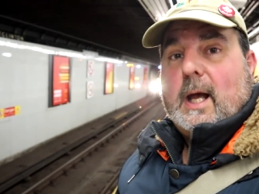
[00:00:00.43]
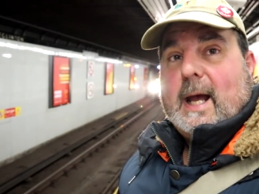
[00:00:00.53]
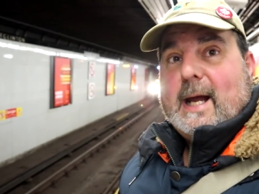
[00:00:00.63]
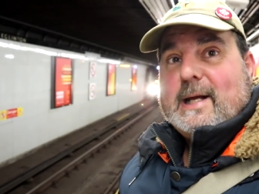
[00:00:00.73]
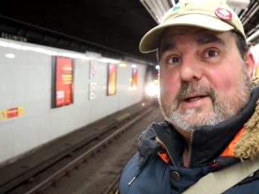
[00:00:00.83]

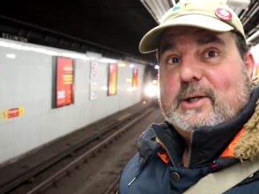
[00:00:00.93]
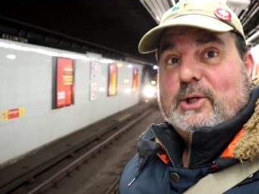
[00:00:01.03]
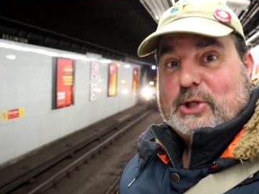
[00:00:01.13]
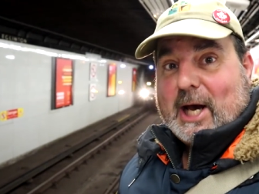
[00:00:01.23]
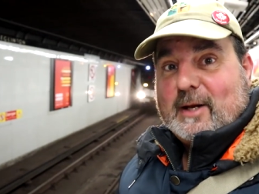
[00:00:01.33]
Hey,
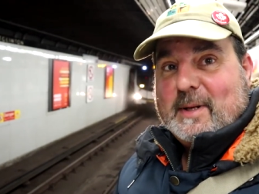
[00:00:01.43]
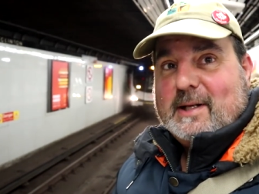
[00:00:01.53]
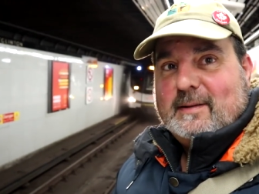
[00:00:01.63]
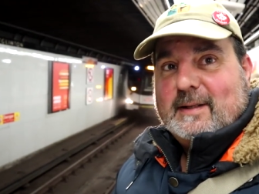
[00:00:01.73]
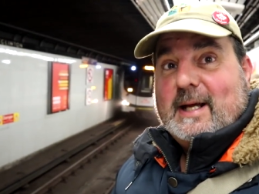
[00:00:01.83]
you got a
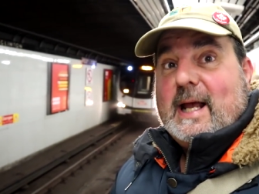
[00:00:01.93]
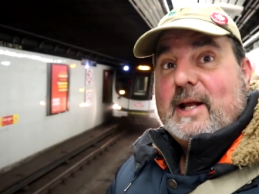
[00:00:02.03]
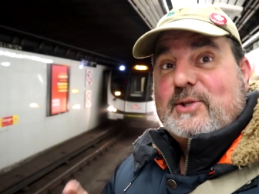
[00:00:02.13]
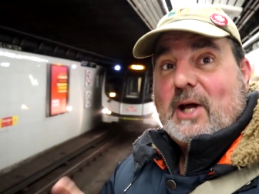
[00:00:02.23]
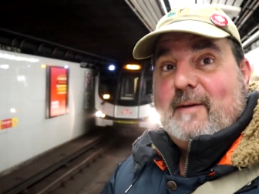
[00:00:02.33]
minute?
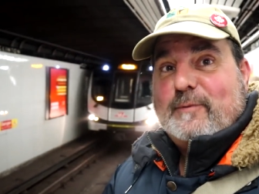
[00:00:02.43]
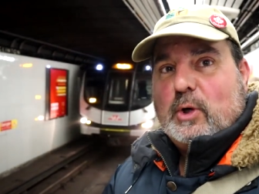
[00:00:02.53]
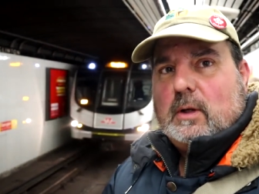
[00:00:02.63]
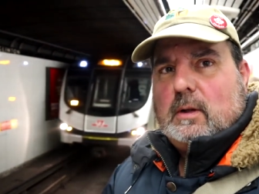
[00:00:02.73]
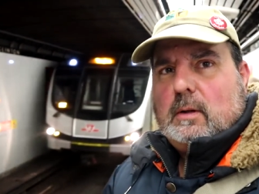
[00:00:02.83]
It's time
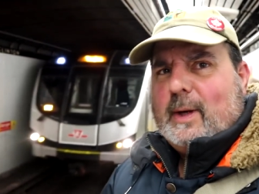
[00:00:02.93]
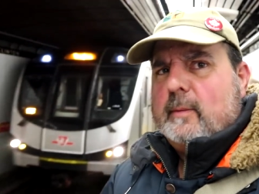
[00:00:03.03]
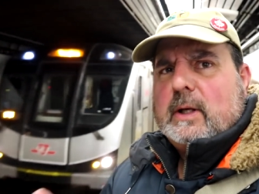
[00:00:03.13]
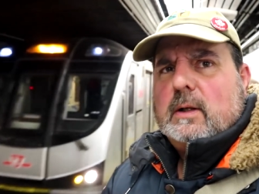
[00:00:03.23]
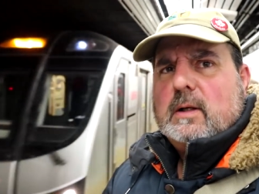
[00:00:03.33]
for a... Wait
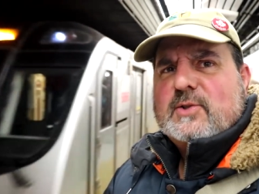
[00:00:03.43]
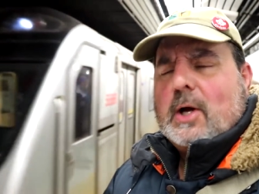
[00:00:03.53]
a minute, it's